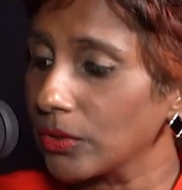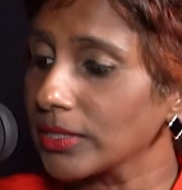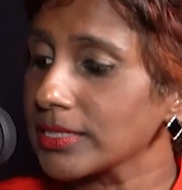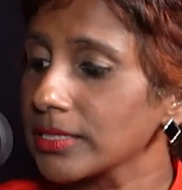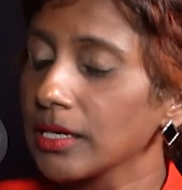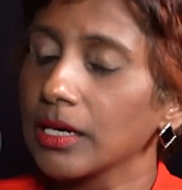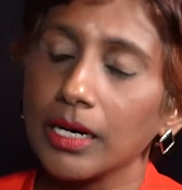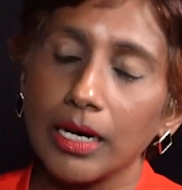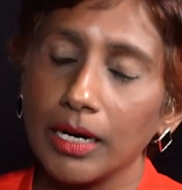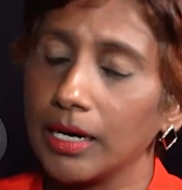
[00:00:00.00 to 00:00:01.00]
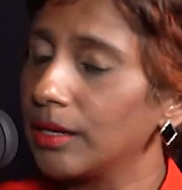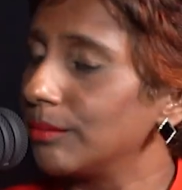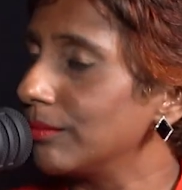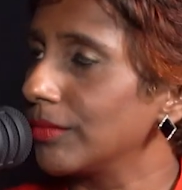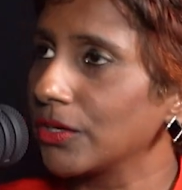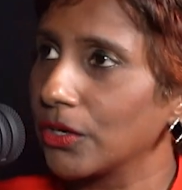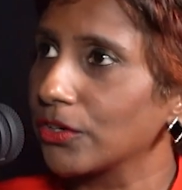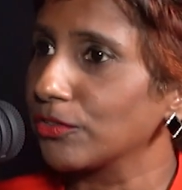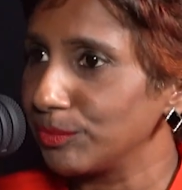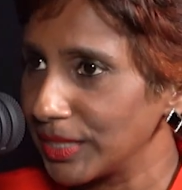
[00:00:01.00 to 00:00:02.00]
was a
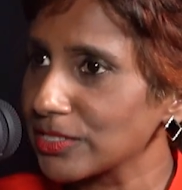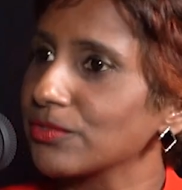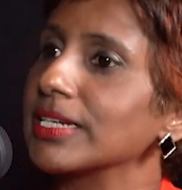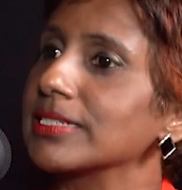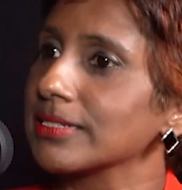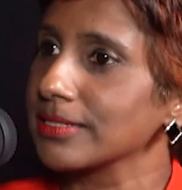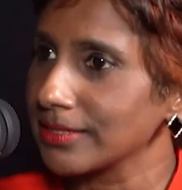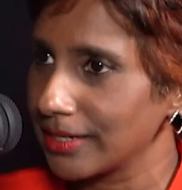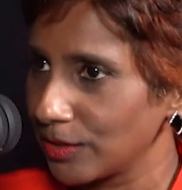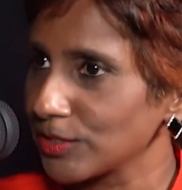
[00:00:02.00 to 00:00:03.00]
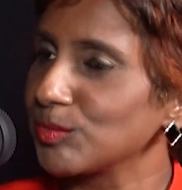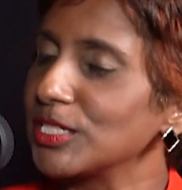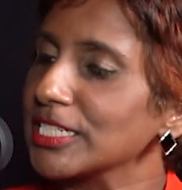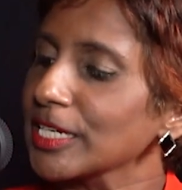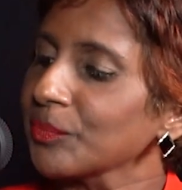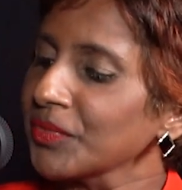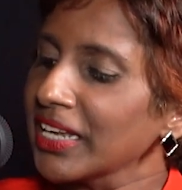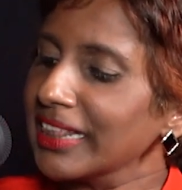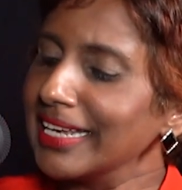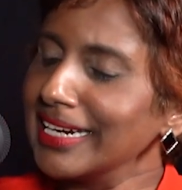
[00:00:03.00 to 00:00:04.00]
lot of mixed races that I was meeting.
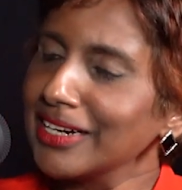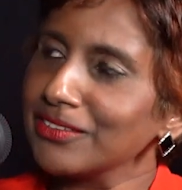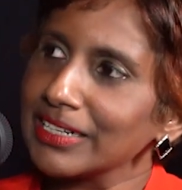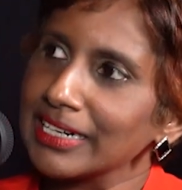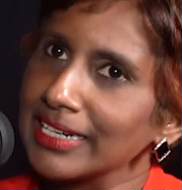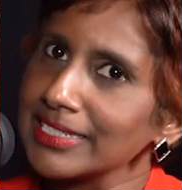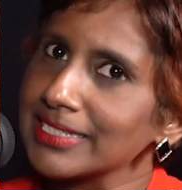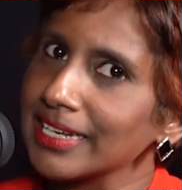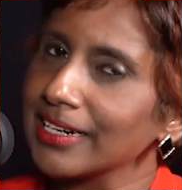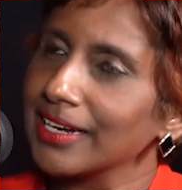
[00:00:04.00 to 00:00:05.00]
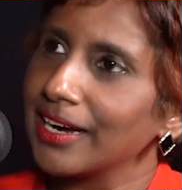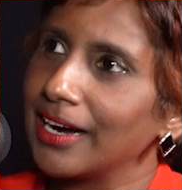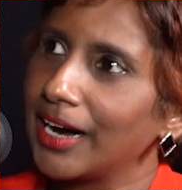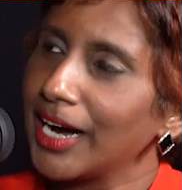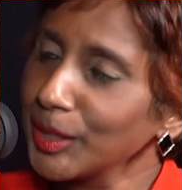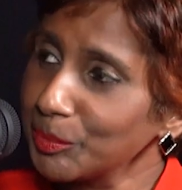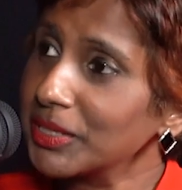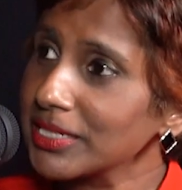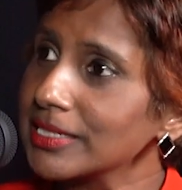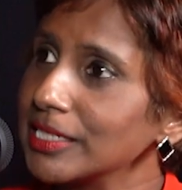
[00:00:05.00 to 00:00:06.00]
Then I realized that I
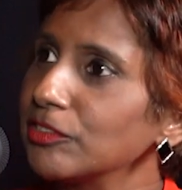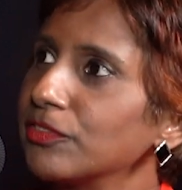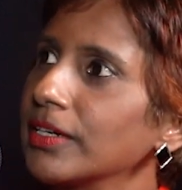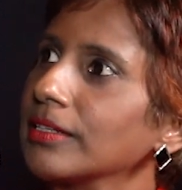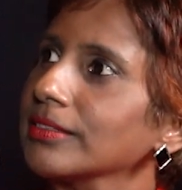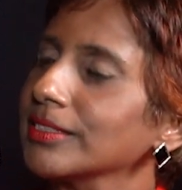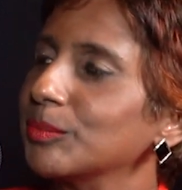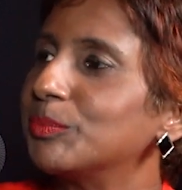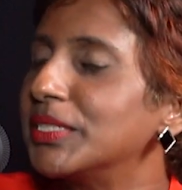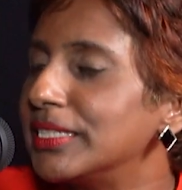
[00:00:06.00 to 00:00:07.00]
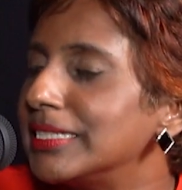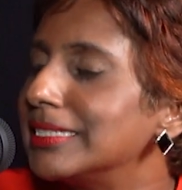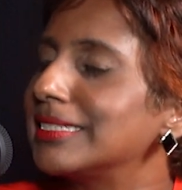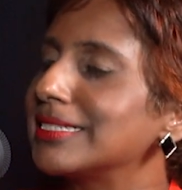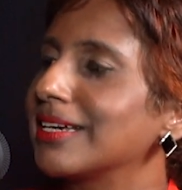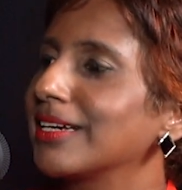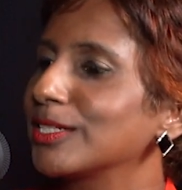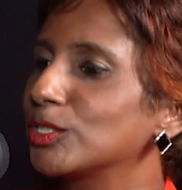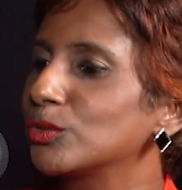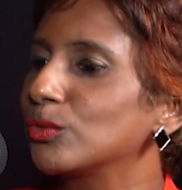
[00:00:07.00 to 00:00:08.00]
personally felt the burning
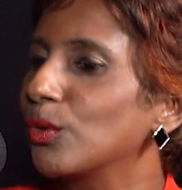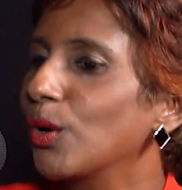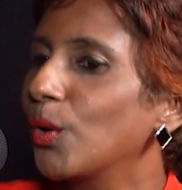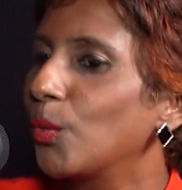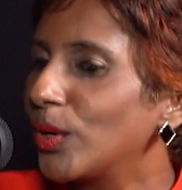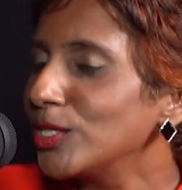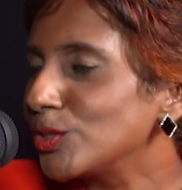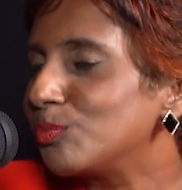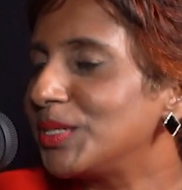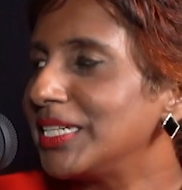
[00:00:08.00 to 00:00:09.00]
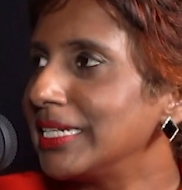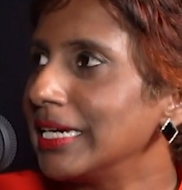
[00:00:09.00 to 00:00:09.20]
desire to want to be,